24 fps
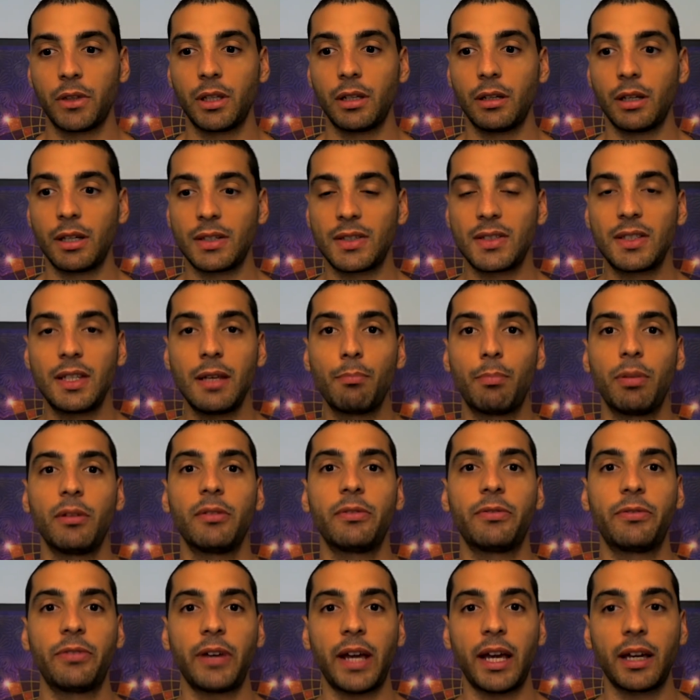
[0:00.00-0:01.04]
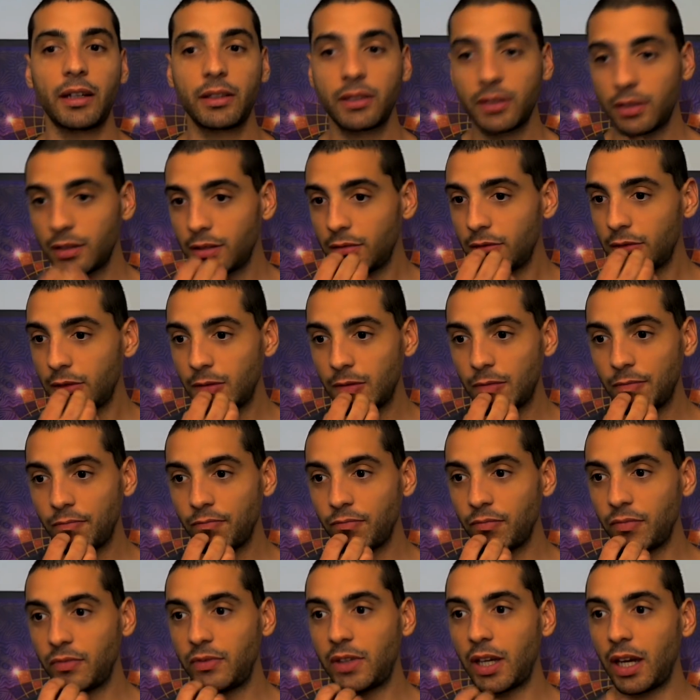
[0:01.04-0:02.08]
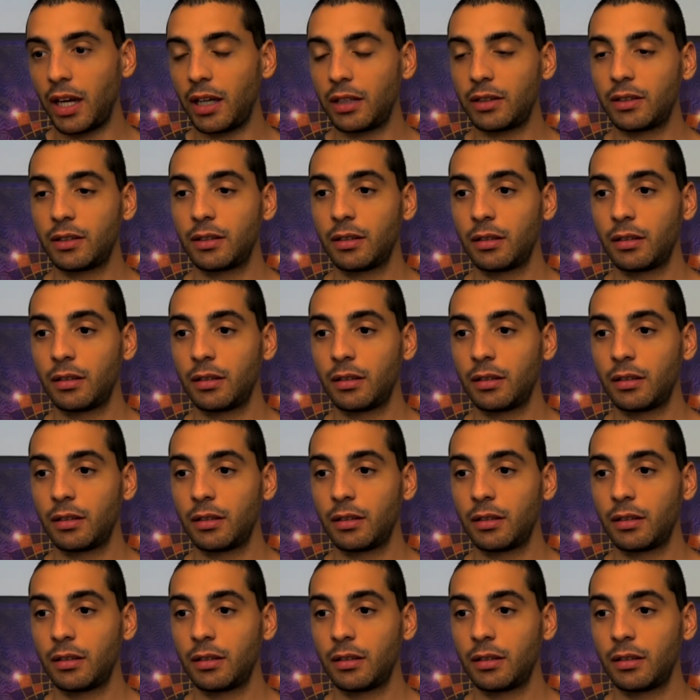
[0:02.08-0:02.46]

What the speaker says: a simple fact that